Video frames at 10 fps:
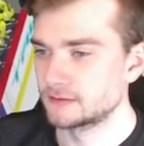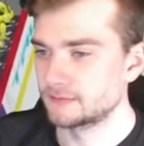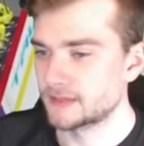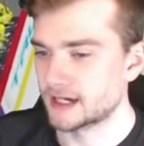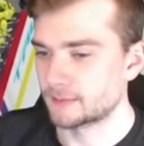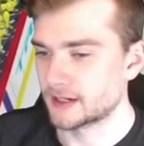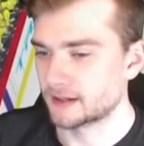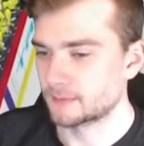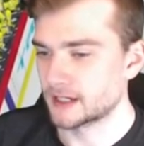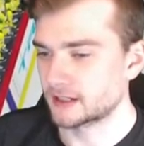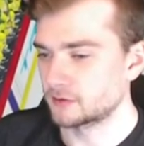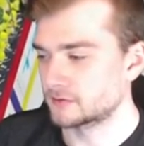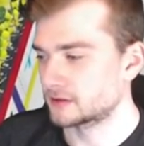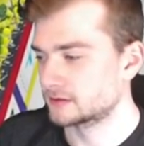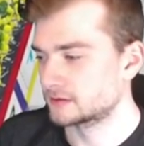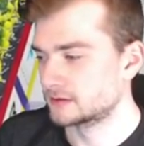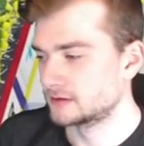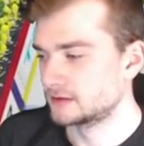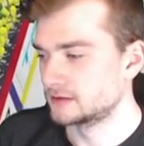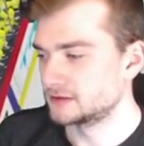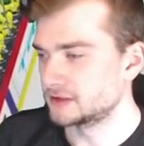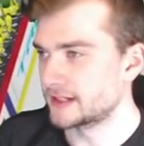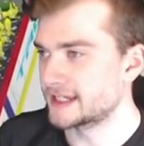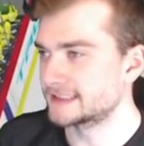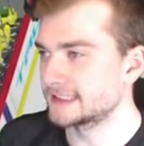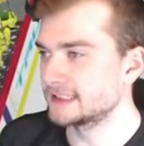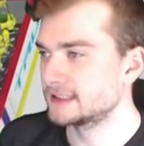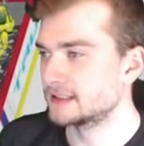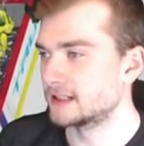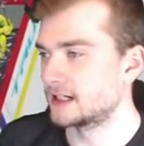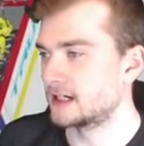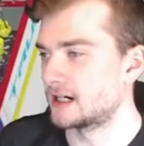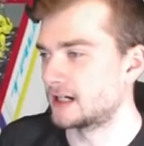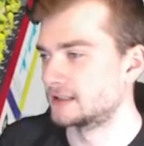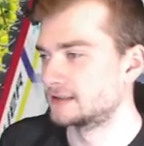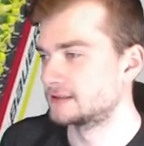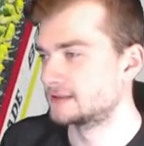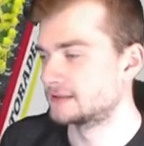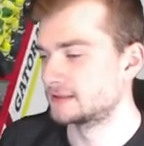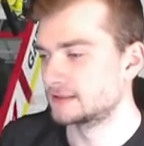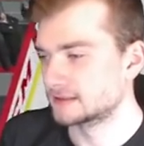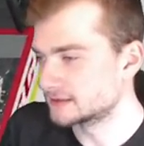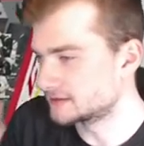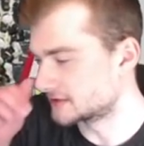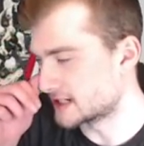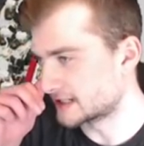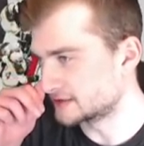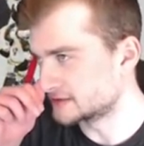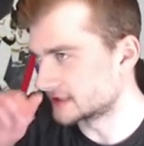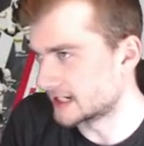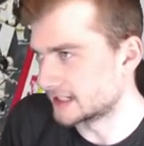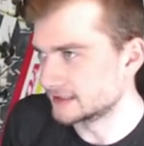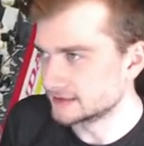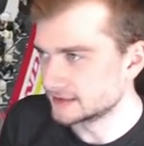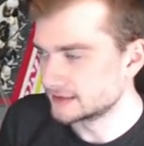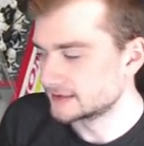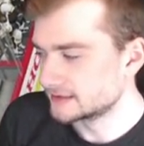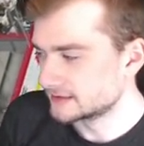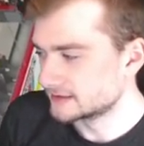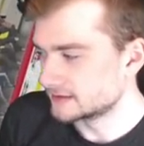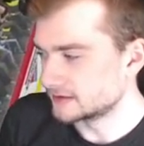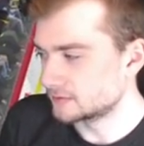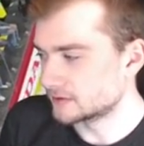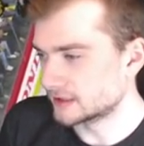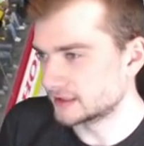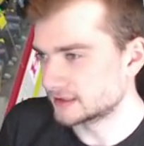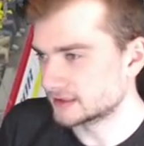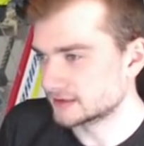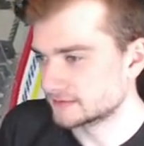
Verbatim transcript: Back, back, back over. Johansson. Ah. Oh. Good try, good try. No worries.